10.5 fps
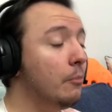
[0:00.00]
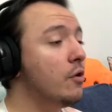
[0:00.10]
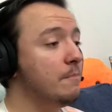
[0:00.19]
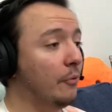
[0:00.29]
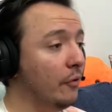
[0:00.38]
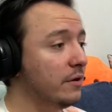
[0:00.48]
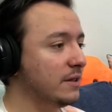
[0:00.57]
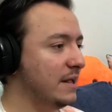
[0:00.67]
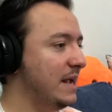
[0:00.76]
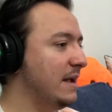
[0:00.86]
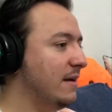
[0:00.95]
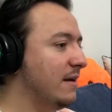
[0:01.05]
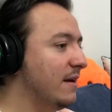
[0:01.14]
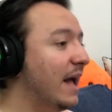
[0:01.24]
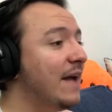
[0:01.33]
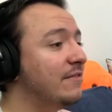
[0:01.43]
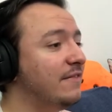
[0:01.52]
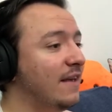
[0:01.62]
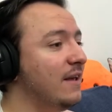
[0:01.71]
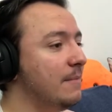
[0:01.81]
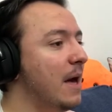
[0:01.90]
More importantly, I have
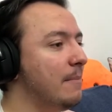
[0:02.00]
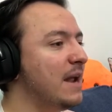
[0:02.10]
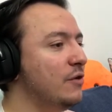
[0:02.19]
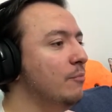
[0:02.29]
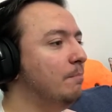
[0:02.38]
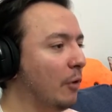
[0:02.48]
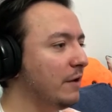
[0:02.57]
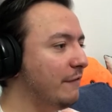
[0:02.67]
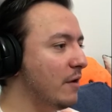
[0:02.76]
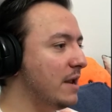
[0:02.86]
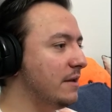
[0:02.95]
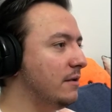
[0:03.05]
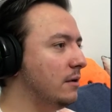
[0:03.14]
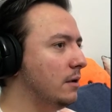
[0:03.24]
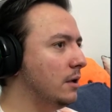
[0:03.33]
to tell you about my new boyfriend.